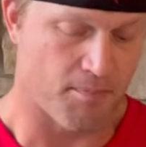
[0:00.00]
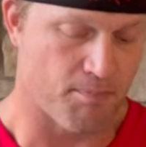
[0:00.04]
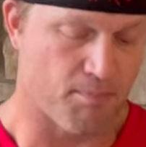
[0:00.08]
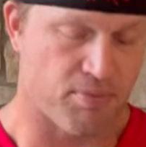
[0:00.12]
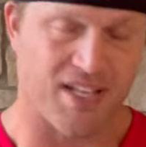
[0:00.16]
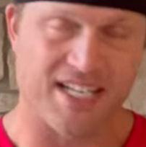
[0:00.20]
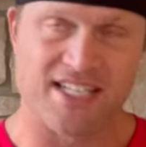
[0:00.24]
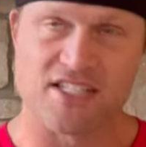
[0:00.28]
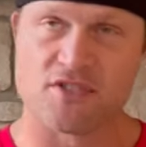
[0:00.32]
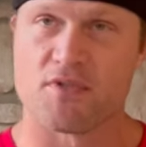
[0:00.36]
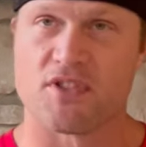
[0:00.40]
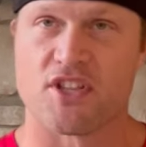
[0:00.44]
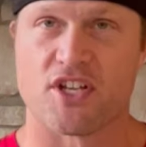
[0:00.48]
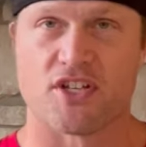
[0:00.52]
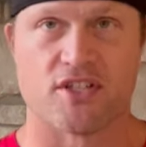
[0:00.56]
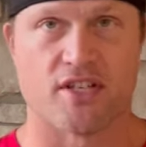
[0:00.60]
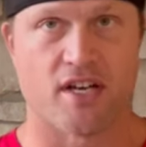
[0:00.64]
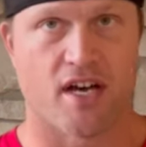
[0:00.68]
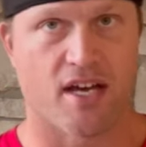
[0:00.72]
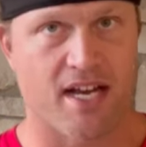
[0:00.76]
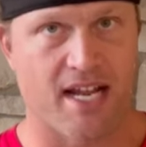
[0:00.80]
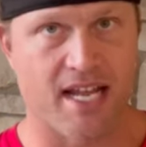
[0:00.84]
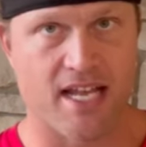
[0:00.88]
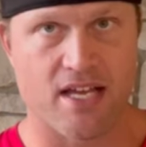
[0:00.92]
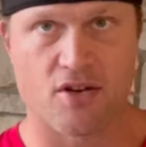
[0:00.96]
Plays with a
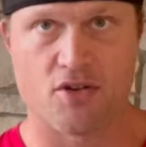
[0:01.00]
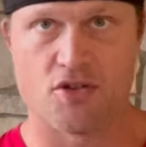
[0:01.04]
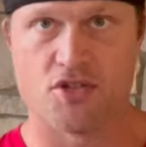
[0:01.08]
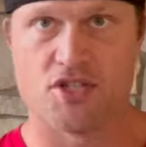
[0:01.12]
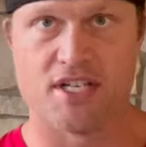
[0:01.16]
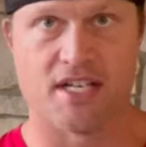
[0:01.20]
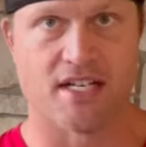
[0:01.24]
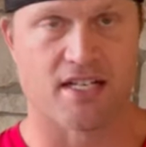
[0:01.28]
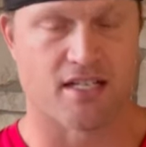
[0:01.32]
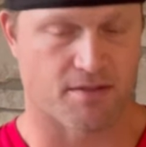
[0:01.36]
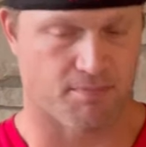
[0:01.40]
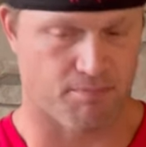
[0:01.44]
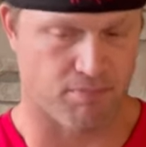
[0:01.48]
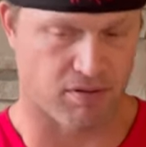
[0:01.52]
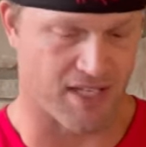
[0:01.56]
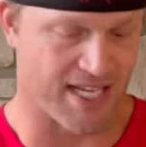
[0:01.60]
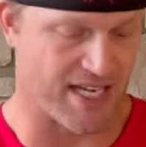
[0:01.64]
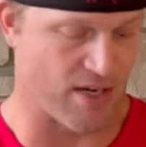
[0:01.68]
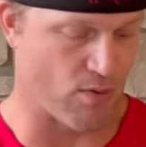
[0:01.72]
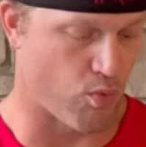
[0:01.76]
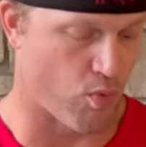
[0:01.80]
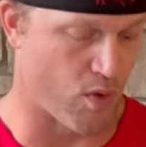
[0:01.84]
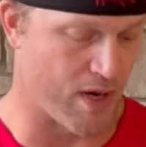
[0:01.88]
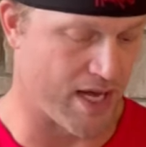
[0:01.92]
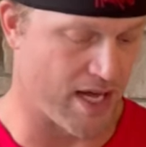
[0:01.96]
ton of energy and has
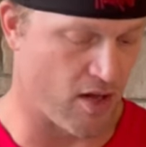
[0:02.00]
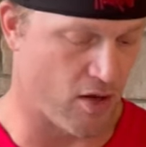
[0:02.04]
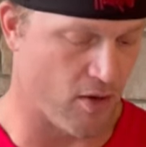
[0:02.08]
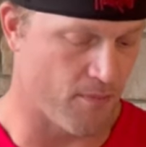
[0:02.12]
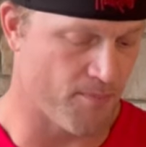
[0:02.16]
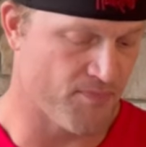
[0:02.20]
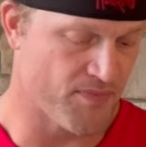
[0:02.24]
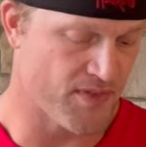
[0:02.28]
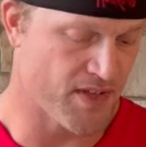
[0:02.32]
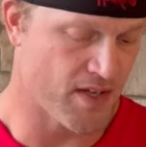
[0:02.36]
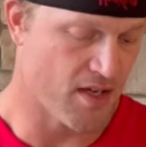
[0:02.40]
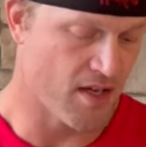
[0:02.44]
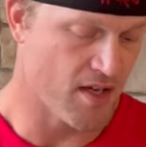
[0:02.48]
played well.